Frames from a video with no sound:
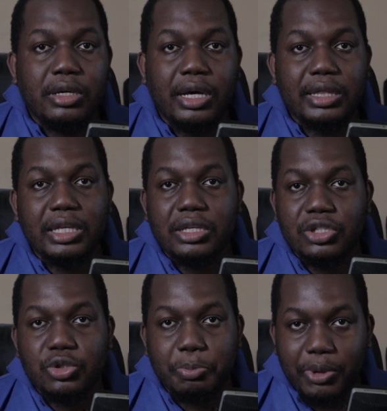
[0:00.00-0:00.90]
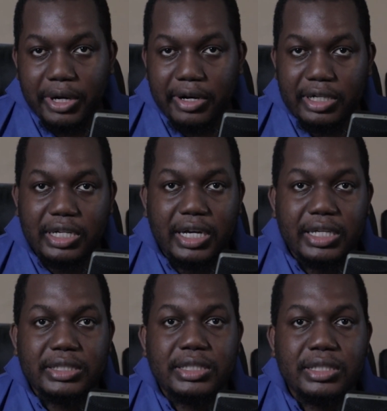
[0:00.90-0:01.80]
I think you should
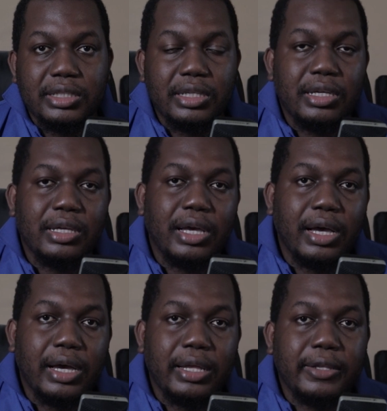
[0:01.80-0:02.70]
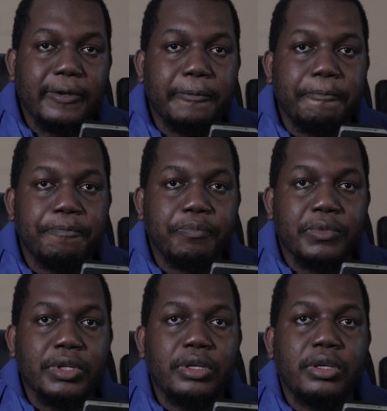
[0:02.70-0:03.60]
prioritize and
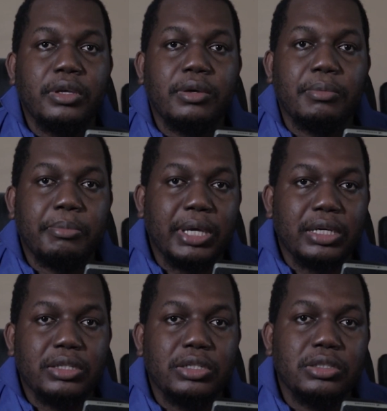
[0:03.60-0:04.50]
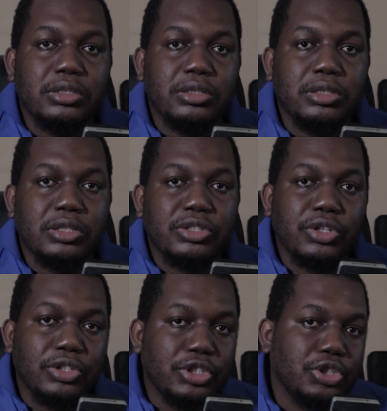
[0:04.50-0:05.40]
make
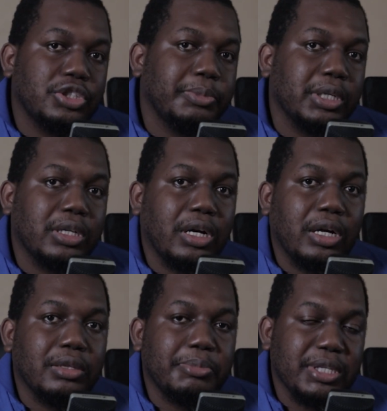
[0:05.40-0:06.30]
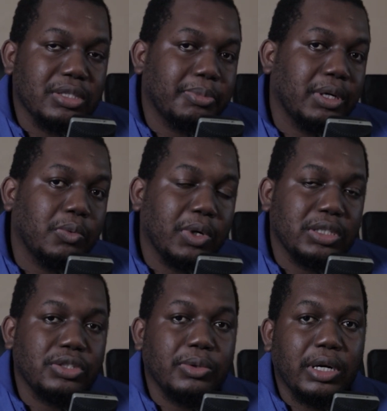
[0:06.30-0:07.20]
certain judgment call based upon
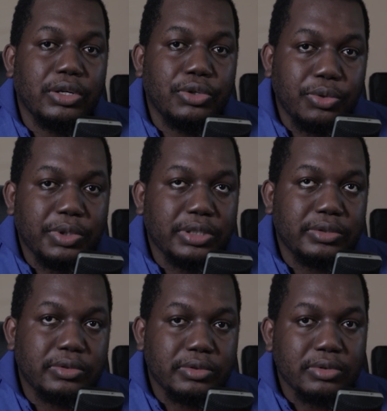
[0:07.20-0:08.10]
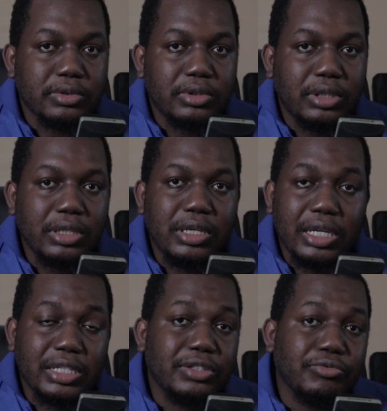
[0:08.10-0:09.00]
what you are doing.
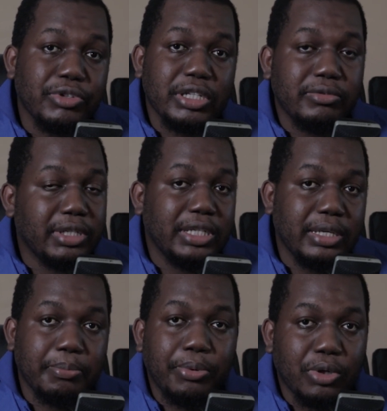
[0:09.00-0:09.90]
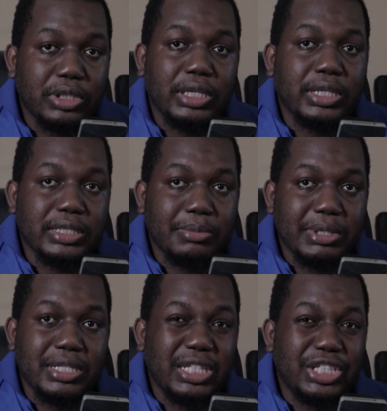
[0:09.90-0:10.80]
And it's really, really important as a
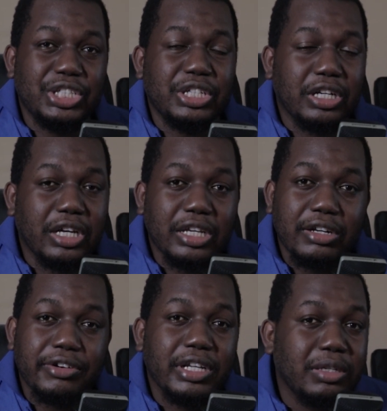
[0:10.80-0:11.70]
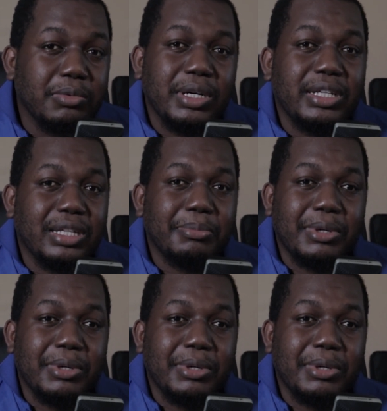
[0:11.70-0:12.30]
mixing engineer, because you really want a